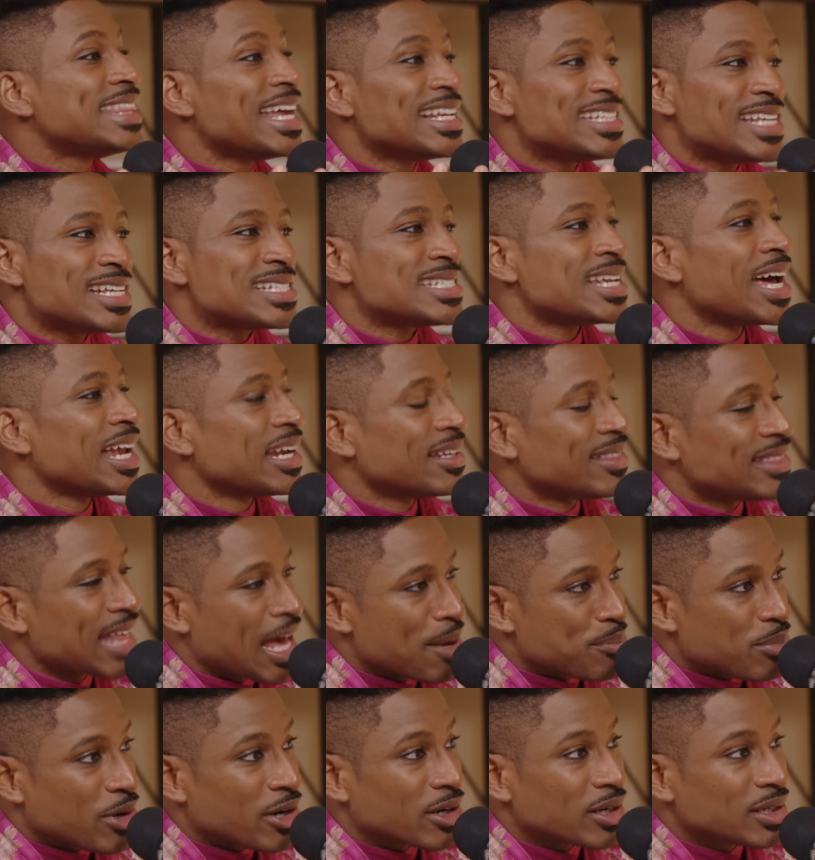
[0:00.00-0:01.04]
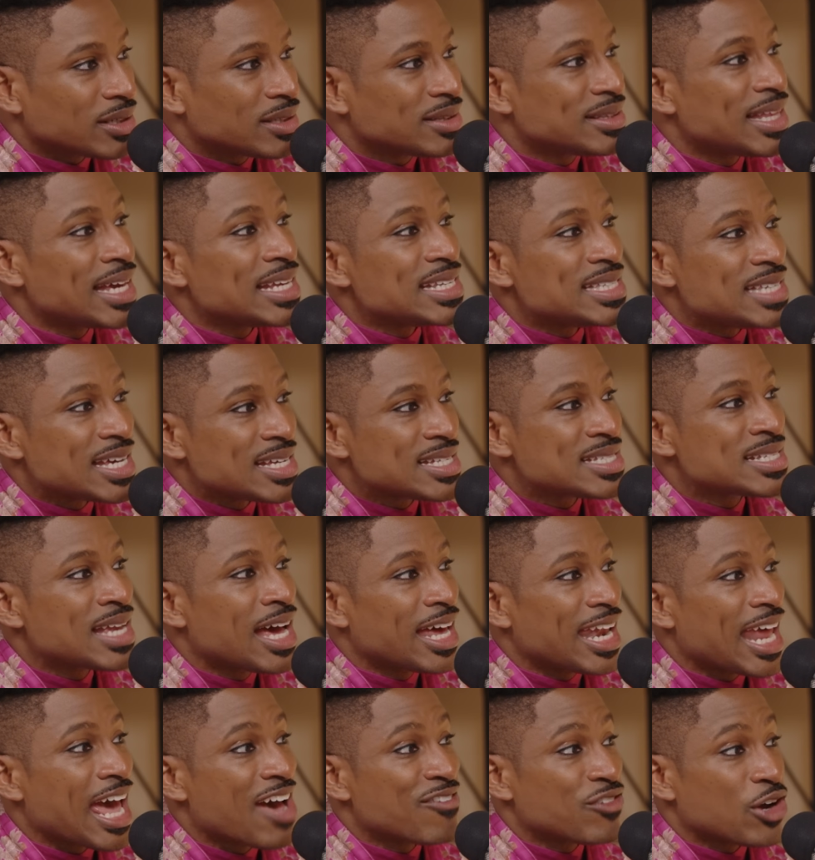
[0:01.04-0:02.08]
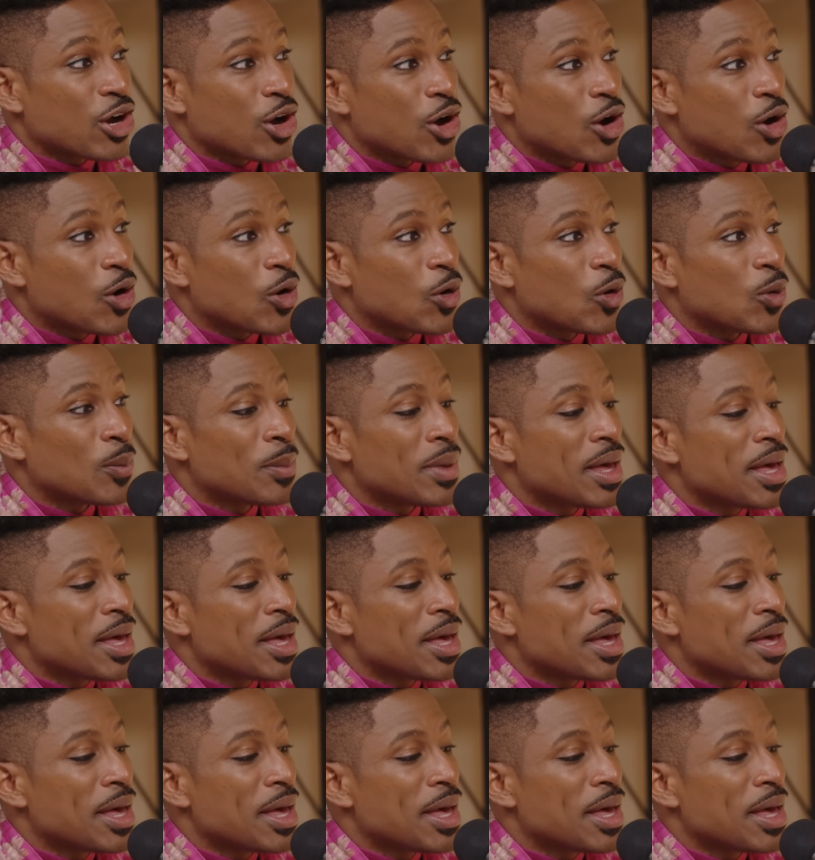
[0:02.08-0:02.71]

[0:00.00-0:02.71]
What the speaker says: That does not have a home.